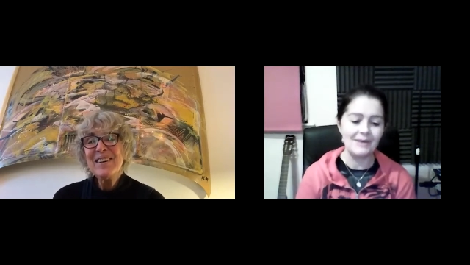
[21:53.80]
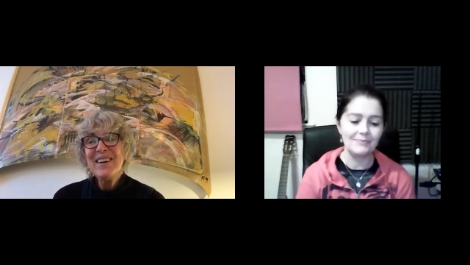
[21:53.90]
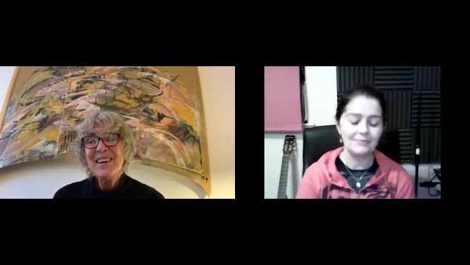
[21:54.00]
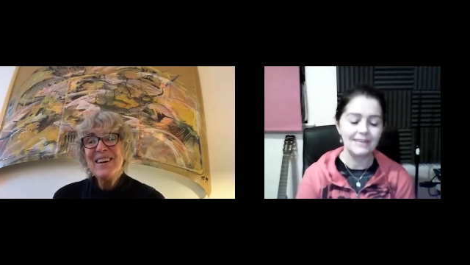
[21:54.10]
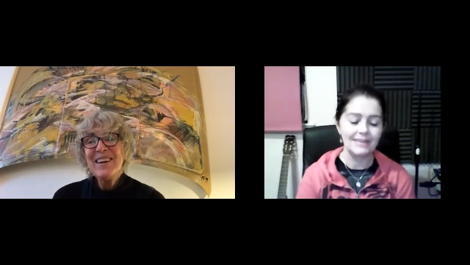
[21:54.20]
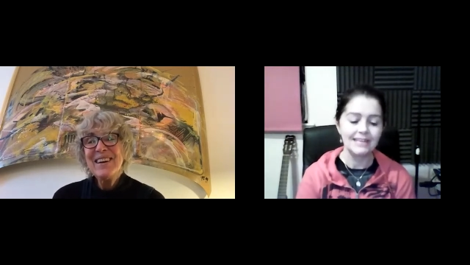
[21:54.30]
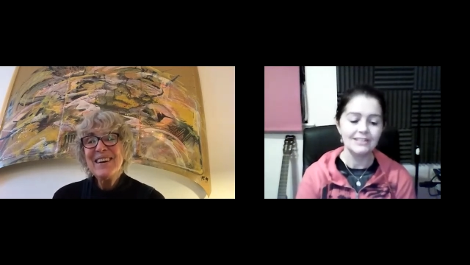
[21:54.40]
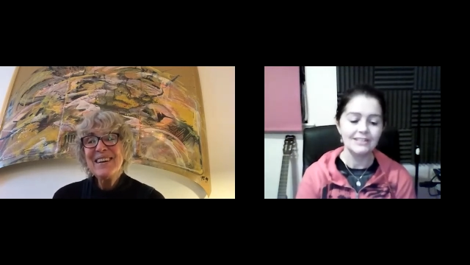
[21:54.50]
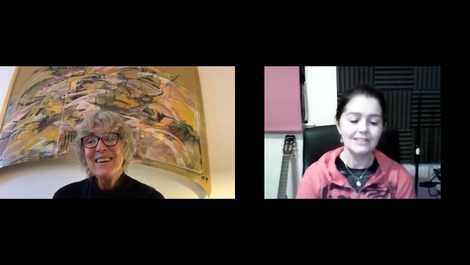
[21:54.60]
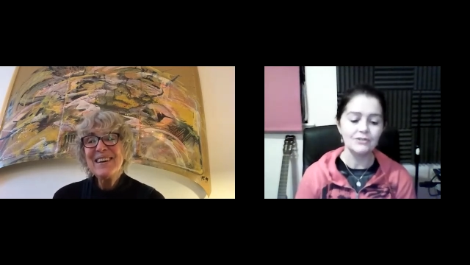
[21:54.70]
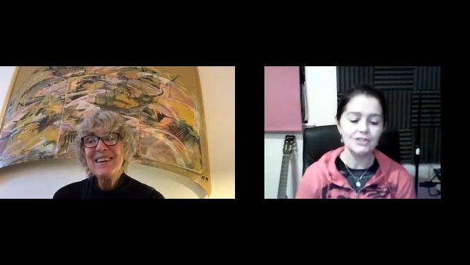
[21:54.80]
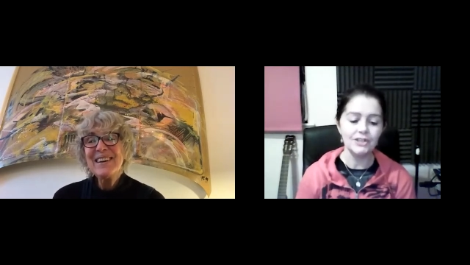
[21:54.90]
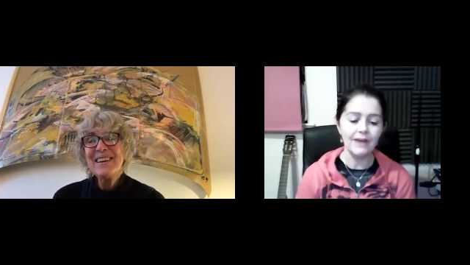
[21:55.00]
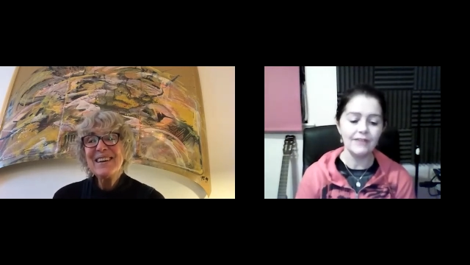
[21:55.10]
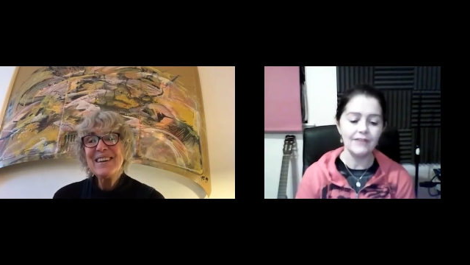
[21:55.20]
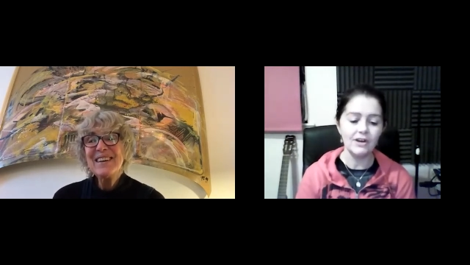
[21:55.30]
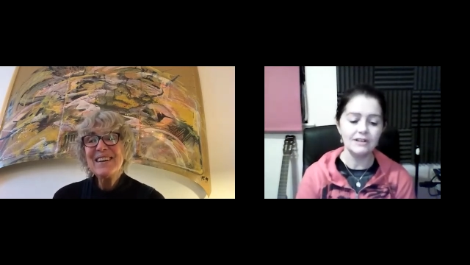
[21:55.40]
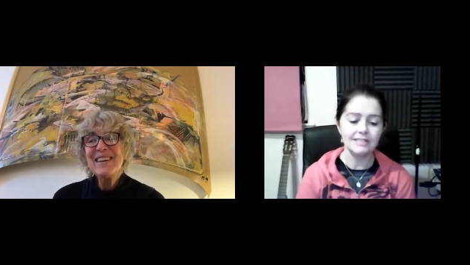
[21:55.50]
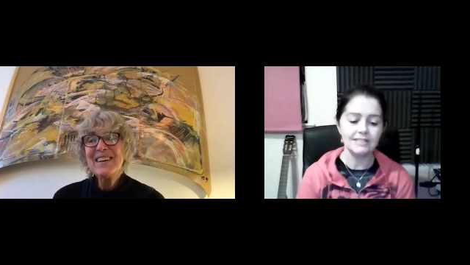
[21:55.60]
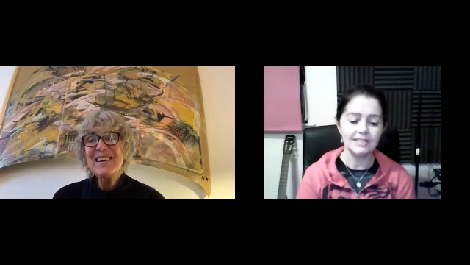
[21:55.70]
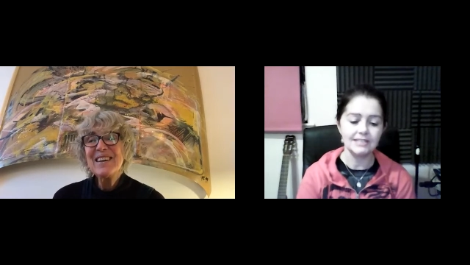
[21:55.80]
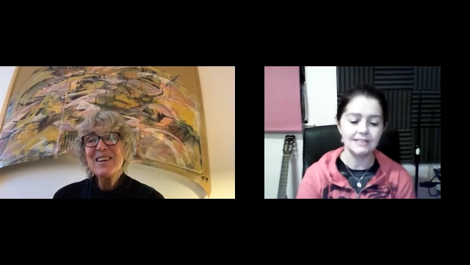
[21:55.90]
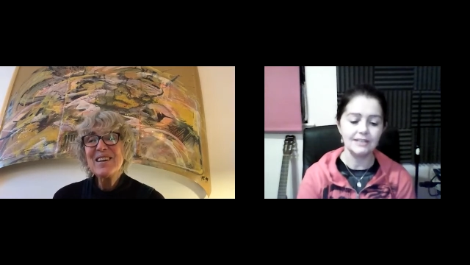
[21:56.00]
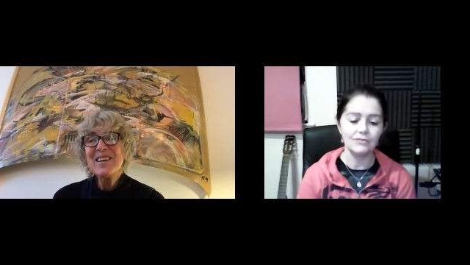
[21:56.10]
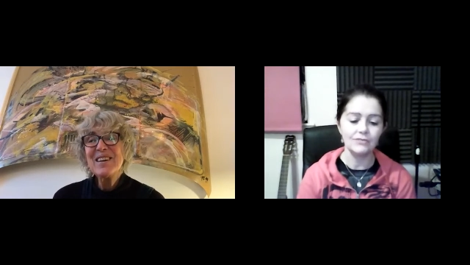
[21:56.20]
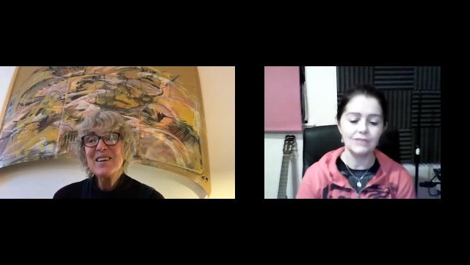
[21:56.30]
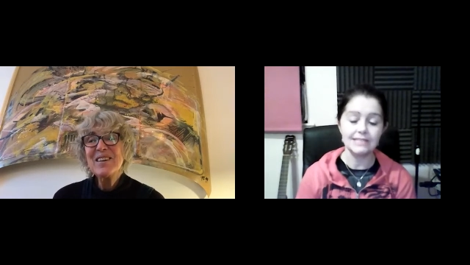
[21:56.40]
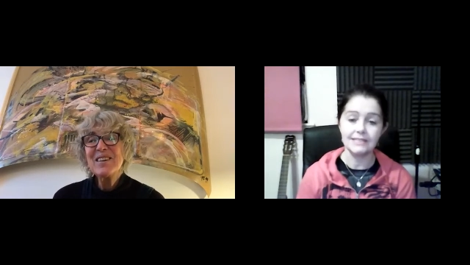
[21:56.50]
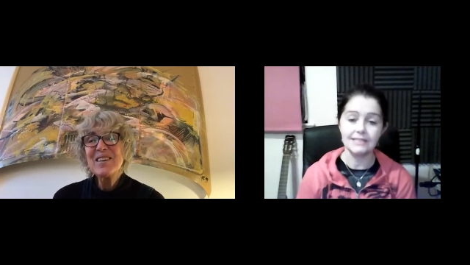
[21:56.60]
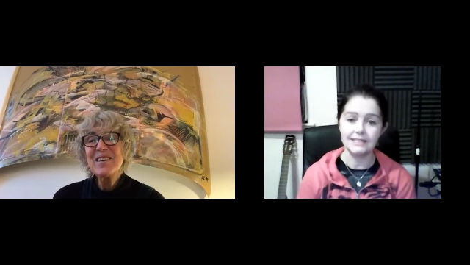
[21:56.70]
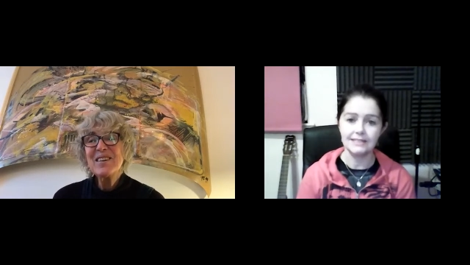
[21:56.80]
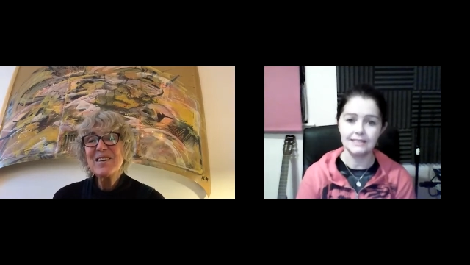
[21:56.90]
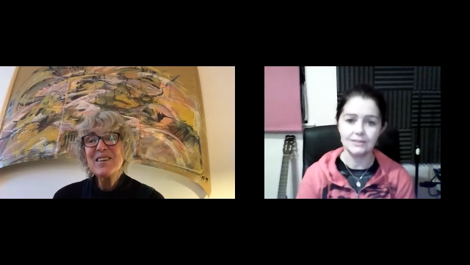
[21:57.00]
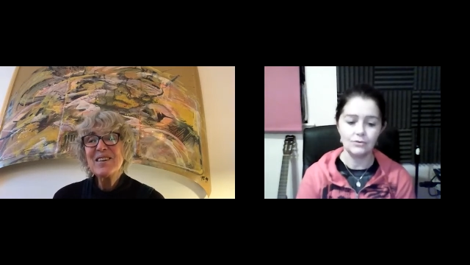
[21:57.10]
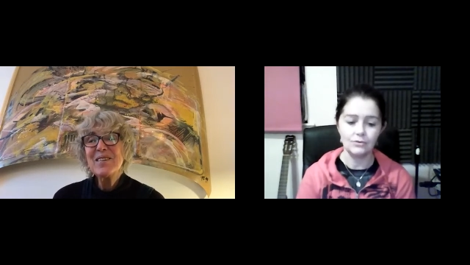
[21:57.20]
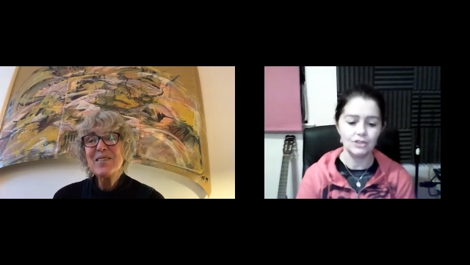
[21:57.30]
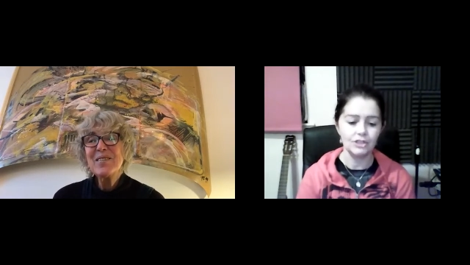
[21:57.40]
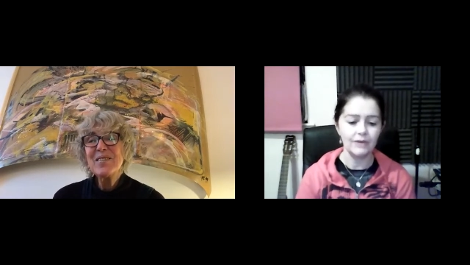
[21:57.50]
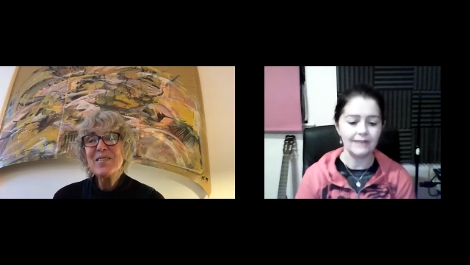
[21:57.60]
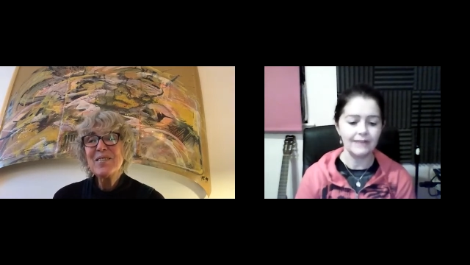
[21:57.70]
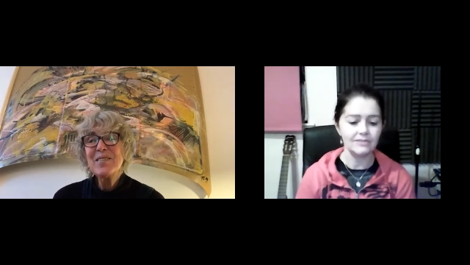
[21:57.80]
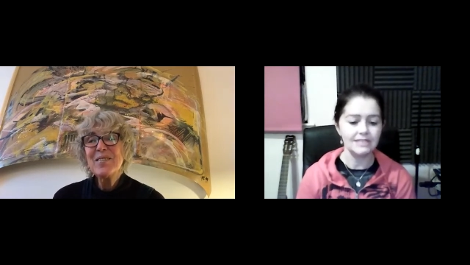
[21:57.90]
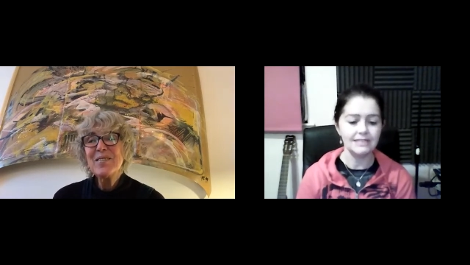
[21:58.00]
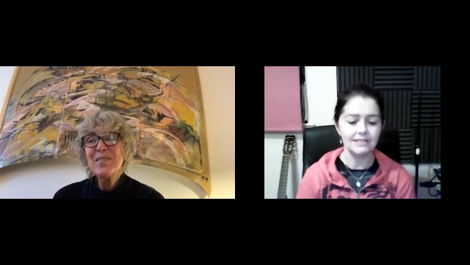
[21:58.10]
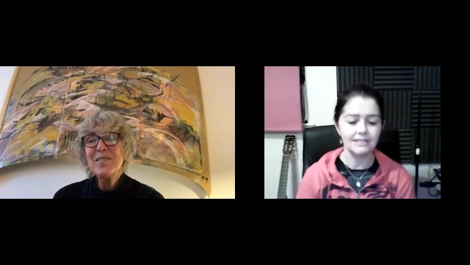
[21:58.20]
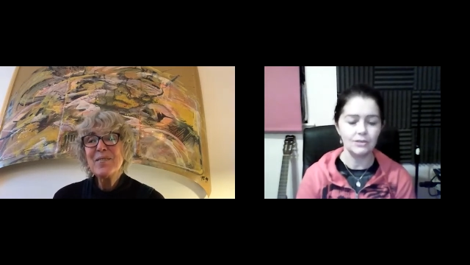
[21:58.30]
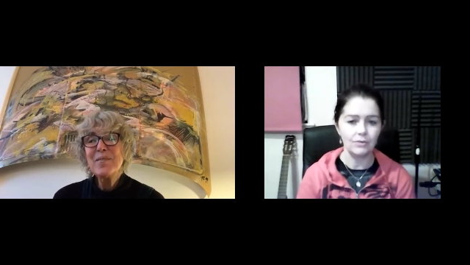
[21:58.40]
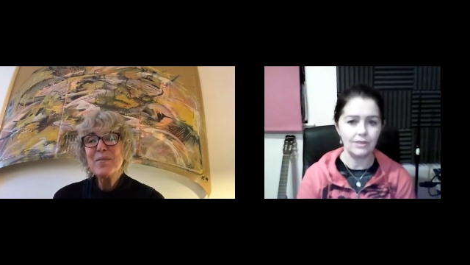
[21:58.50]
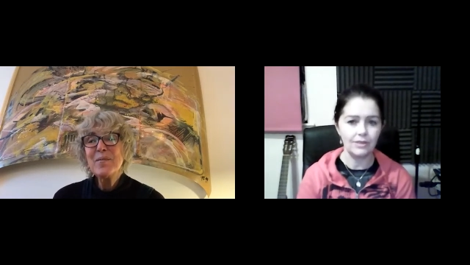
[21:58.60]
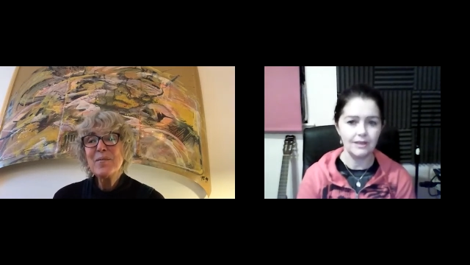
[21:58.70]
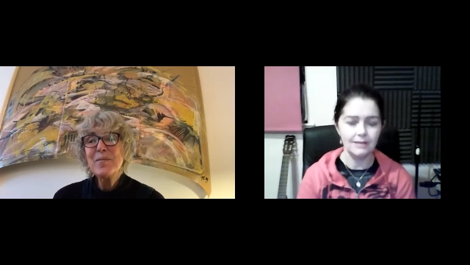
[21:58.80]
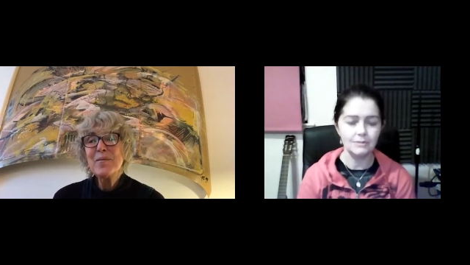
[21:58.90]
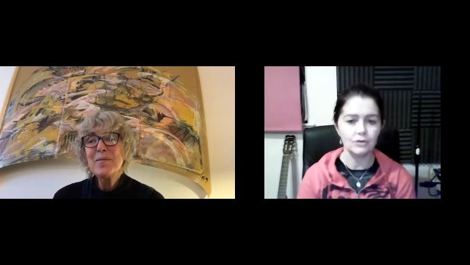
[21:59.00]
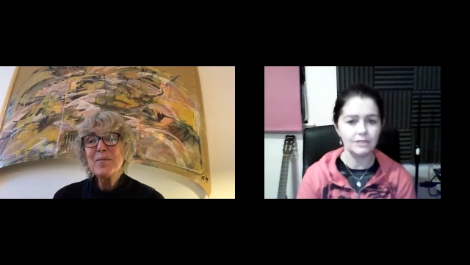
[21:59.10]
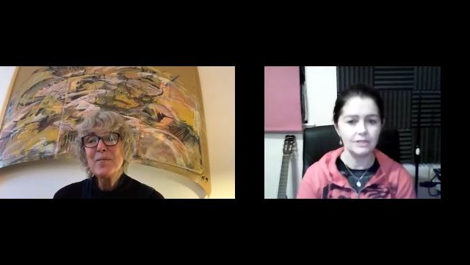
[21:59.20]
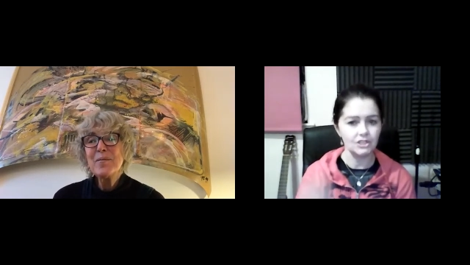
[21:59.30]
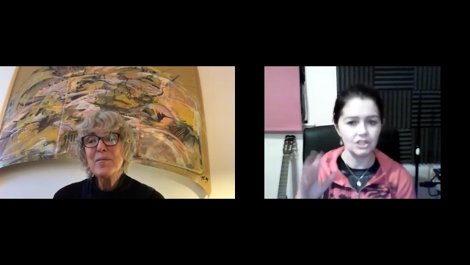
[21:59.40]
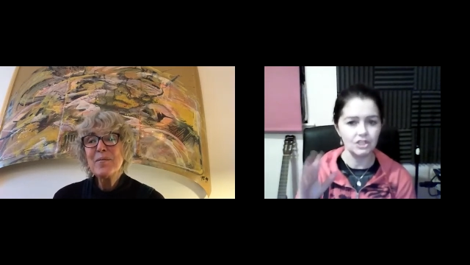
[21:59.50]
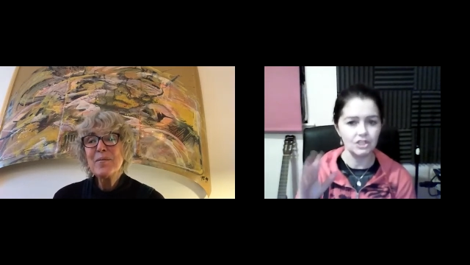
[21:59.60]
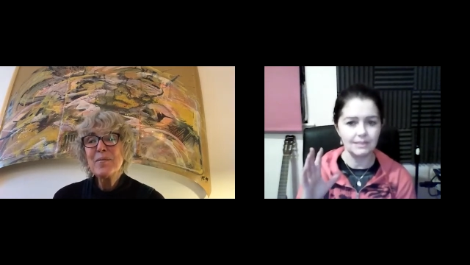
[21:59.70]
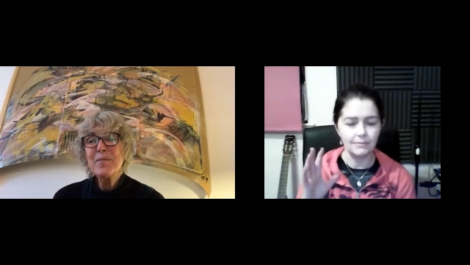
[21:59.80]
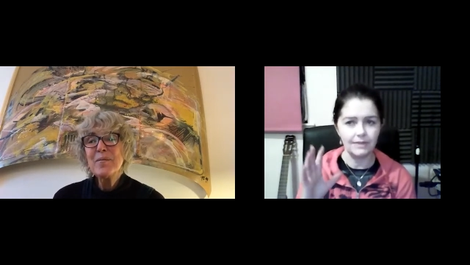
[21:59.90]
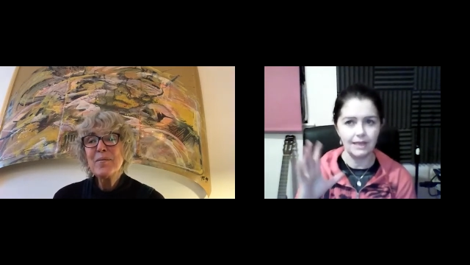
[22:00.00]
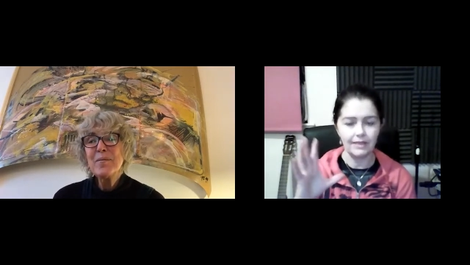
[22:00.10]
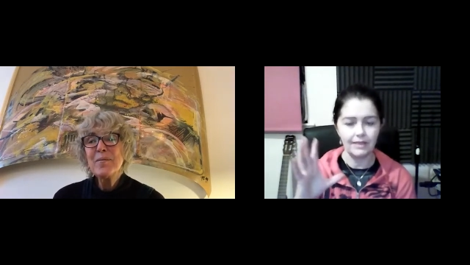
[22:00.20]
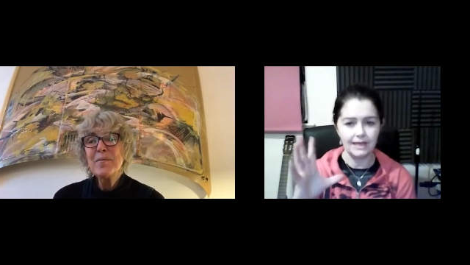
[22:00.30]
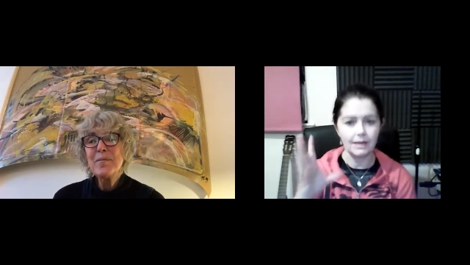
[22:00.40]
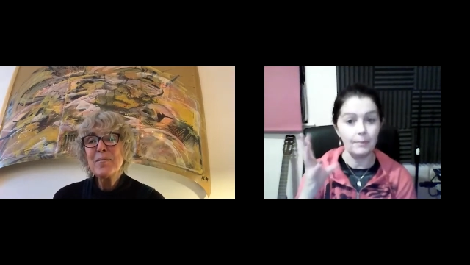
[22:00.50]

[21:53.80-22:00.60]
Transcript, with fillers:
Speaker 1: um, so, do you have artists in residence, or do you have seasonal themes, or it's just something that